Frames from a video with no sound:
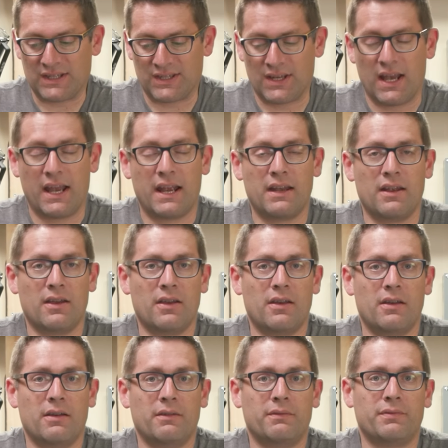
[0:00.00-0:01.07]
the side
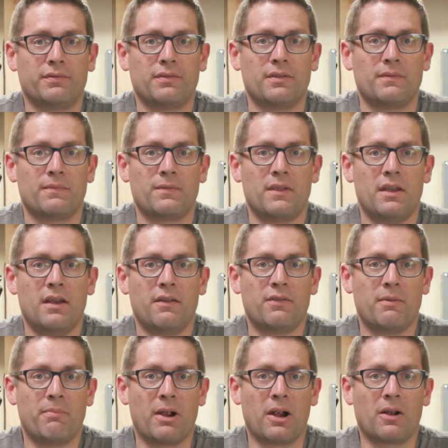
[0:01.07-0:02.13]
of
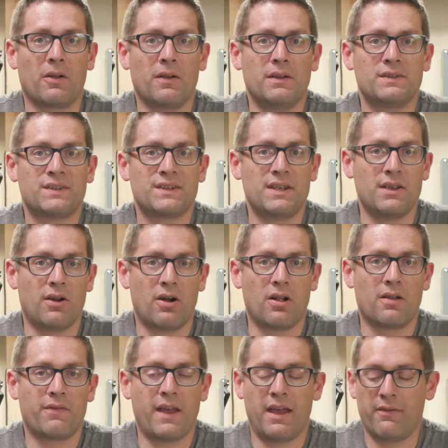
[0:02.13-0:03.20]
of the barrel and see
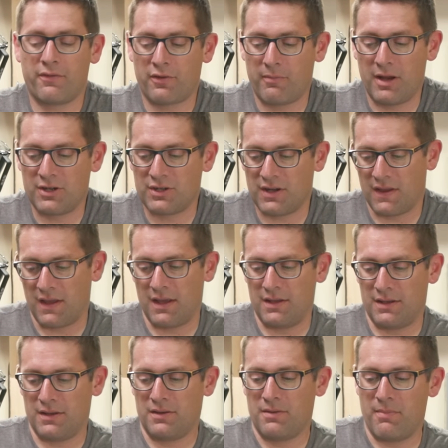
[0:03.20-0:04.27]
all of that information. And
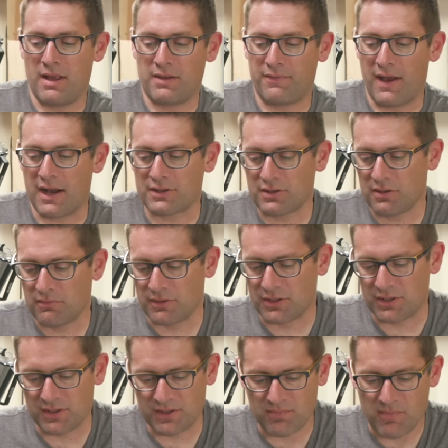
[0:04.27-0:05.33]
then the manufacturer,
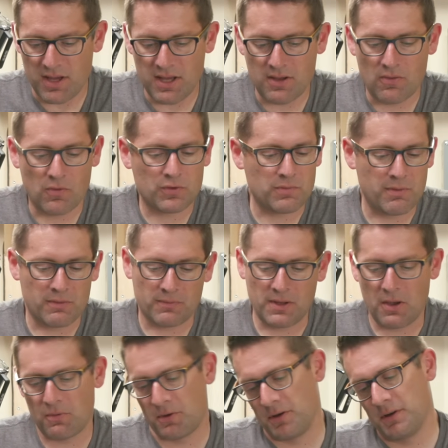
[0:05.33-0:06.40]
which is me, Ultimate
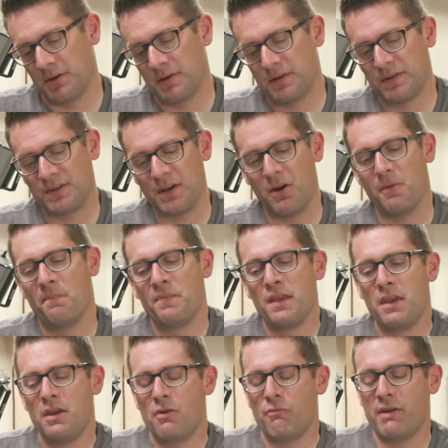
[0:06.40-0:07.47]
Reloader. So
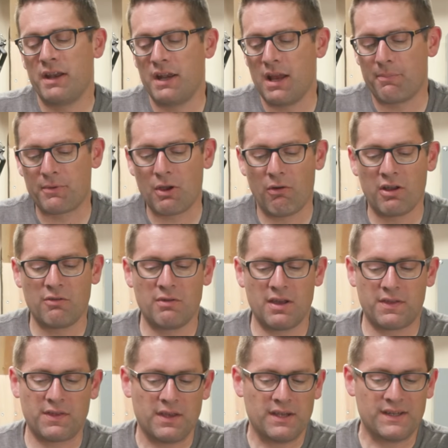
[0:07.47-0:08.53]
we ended up going with